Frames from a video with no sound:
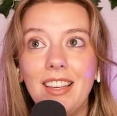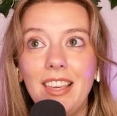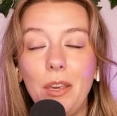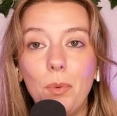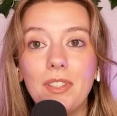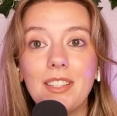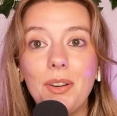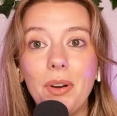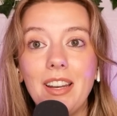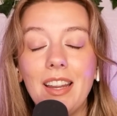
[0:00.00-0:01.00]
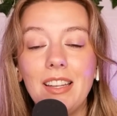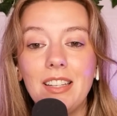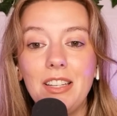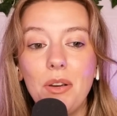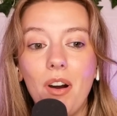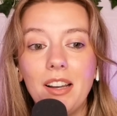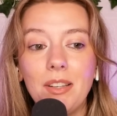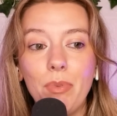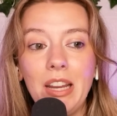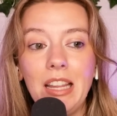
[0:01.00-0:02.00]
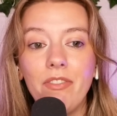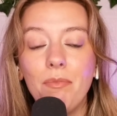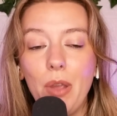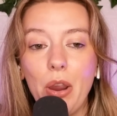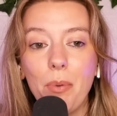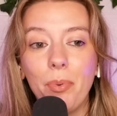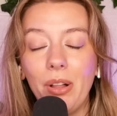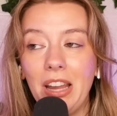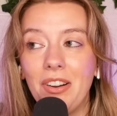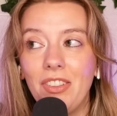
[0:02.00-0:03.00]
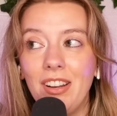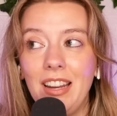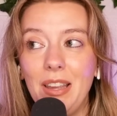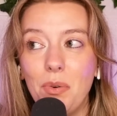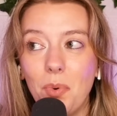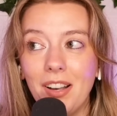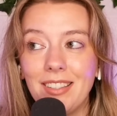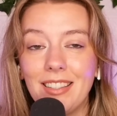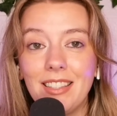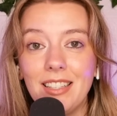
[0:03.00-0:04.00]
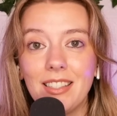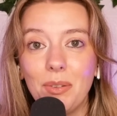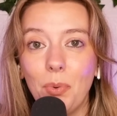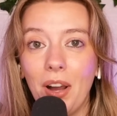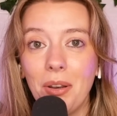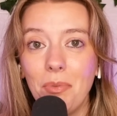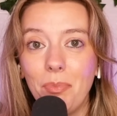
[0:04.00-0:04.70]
he was going to continue on to be an even bigger player than he was in season one.